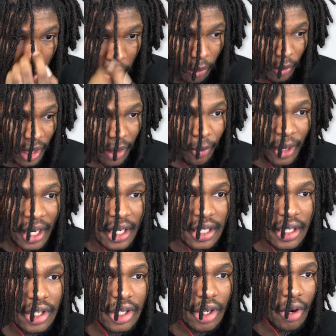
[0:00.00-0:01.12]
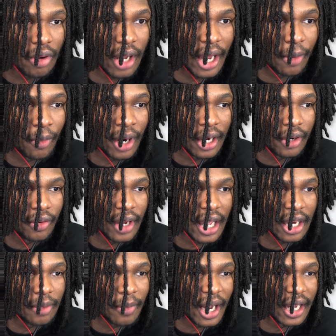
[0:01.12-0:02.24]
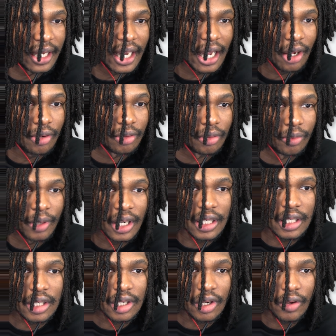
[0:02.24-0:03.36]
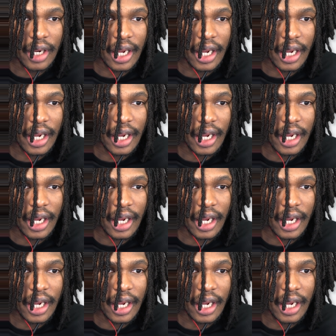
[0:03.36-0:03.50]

where where does it show like where I created my account? Where does it show